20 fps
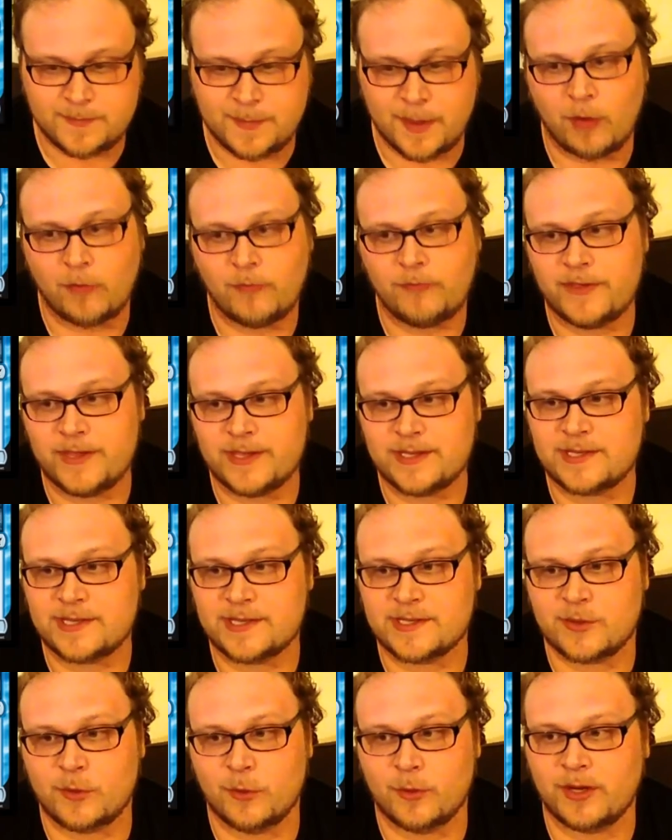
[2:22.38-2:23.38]

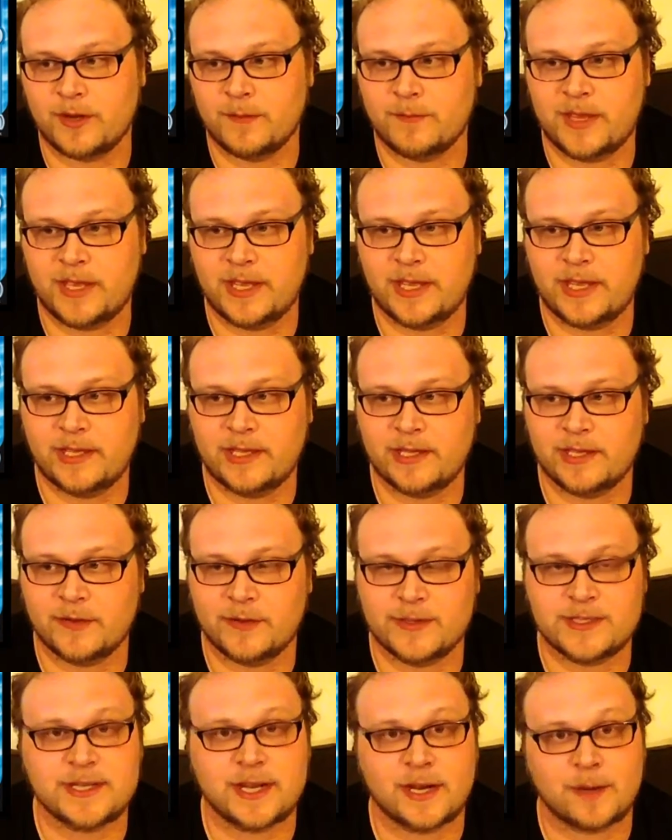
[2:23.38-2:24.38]
Spellfist is going to be,
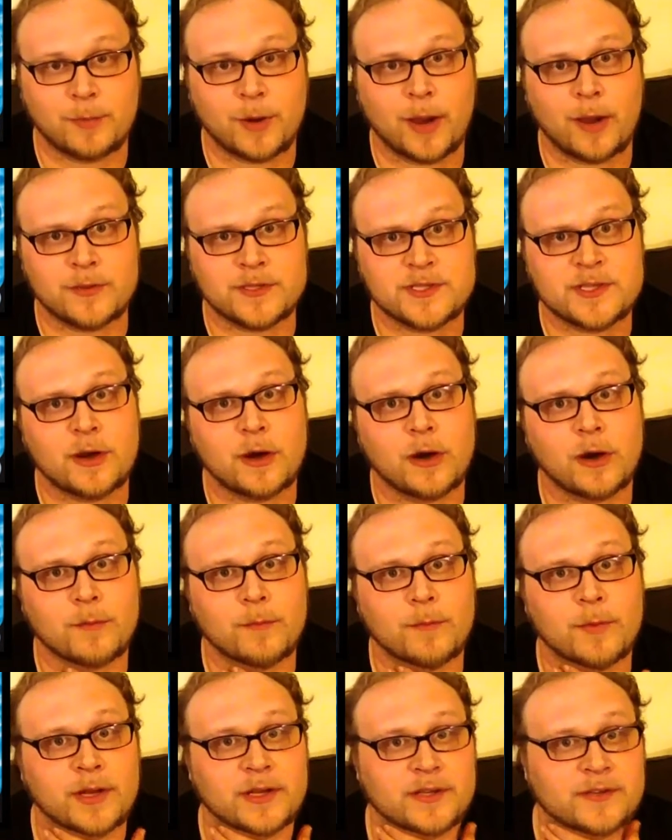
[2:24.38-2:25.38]
it's not a prowess
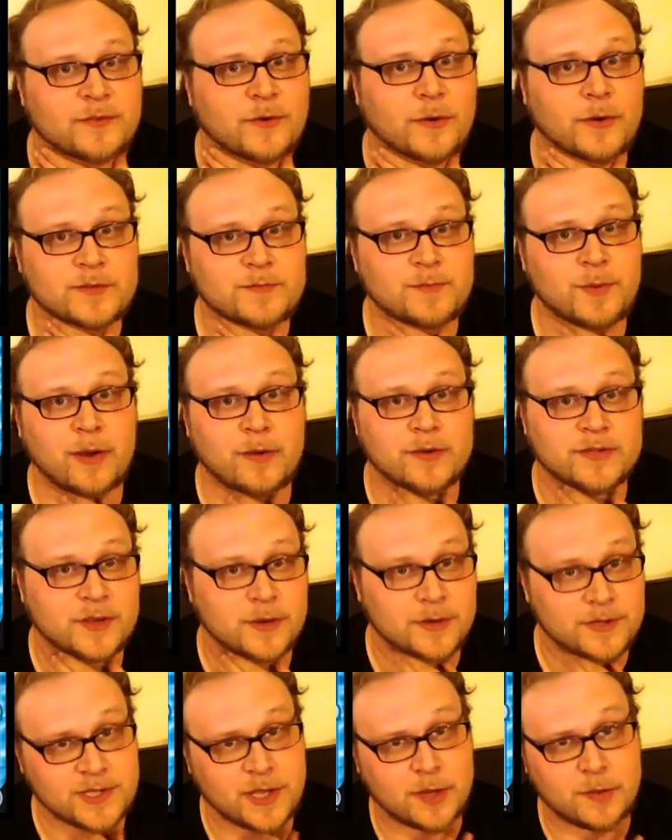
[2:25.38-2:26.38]
card, but as far as prowess
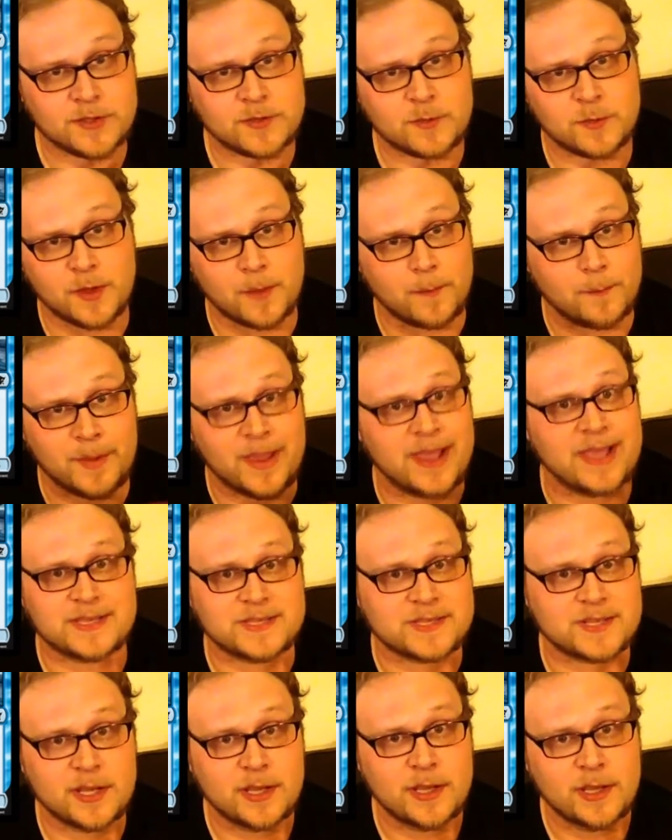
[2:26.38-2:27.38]
cards go, it's one of the
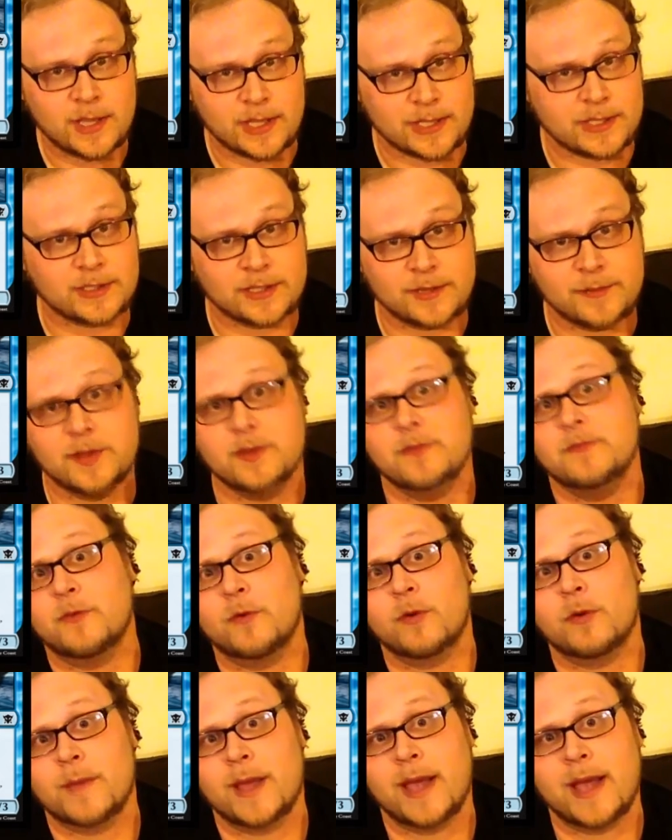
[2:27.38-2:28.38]
best in a limited
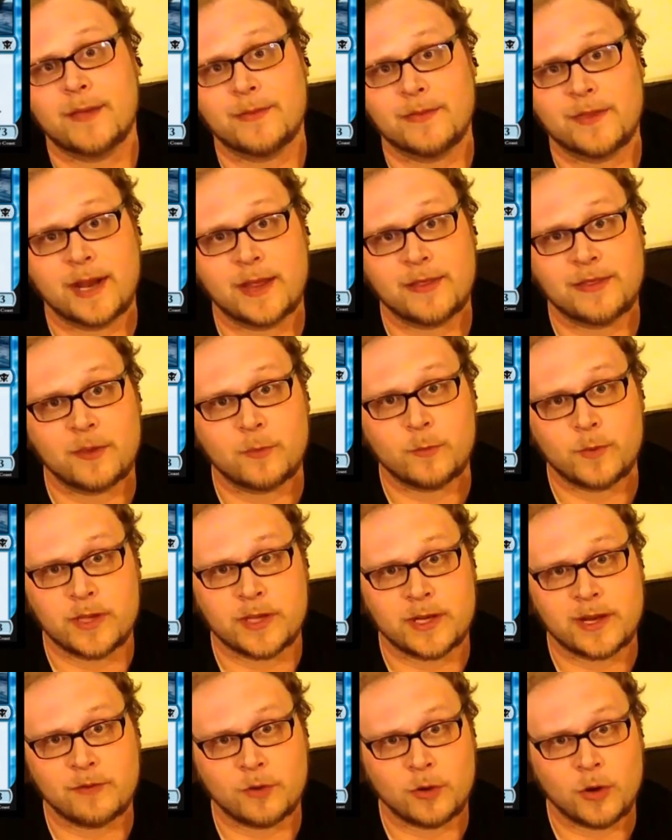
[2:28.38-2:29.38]
format that I think we
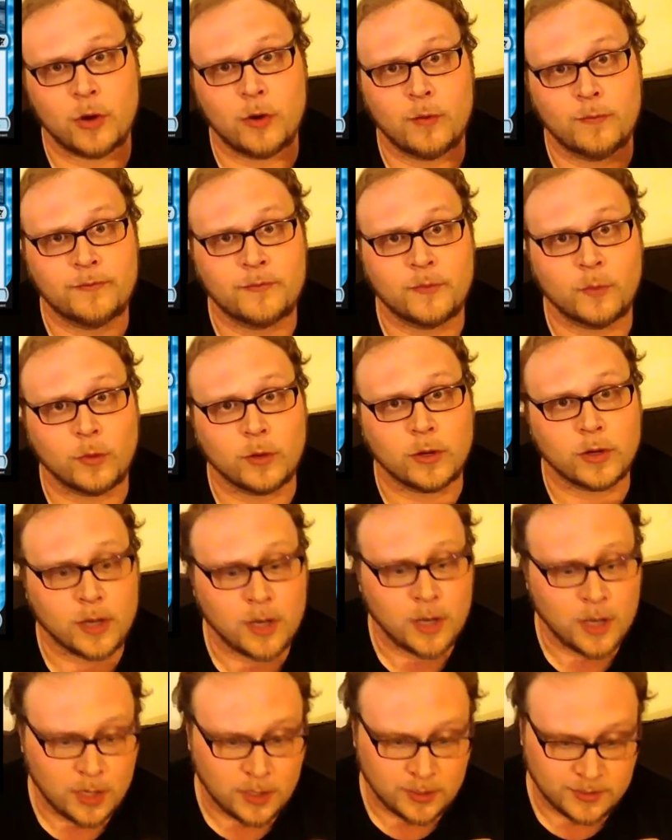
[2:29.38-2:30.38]
could ever hope for.
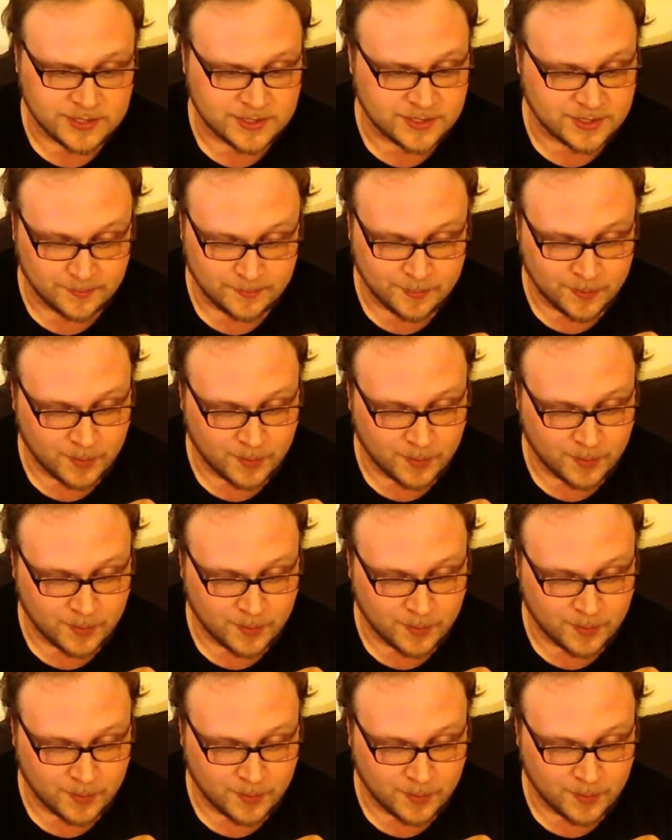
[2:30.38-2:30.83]
Just